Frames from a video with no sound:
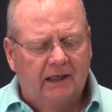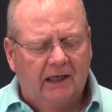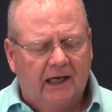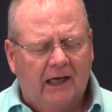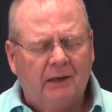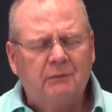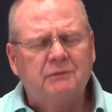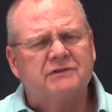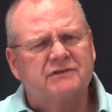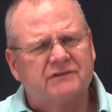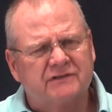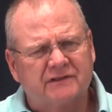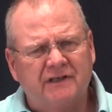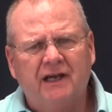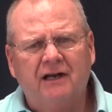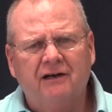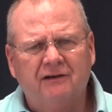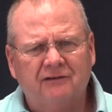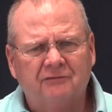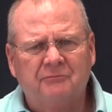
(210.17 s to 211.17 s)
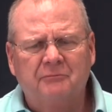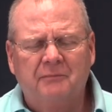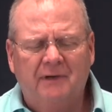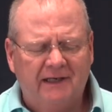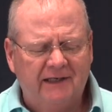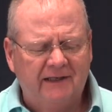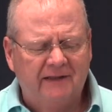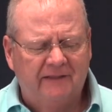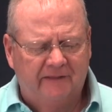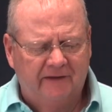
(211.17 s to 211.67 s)
I was scared of
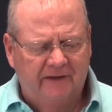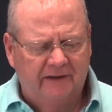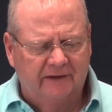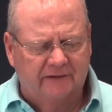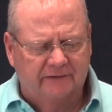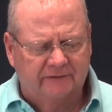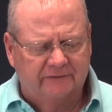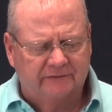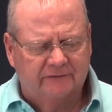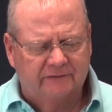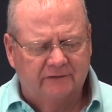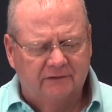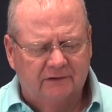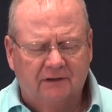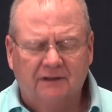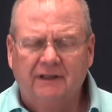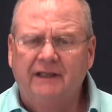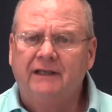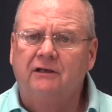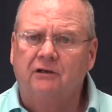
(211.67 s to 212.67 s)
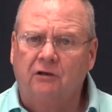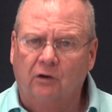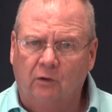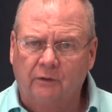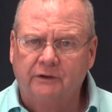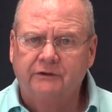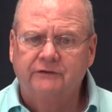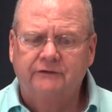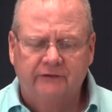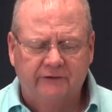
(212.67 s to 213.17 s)
many things, like
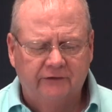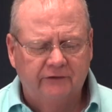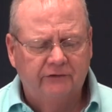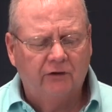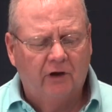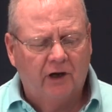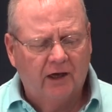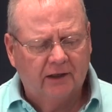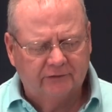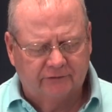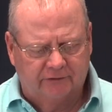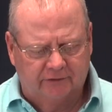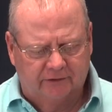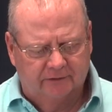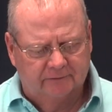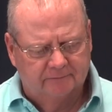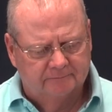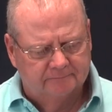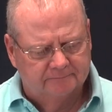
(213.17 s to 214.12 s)
going to the doctor,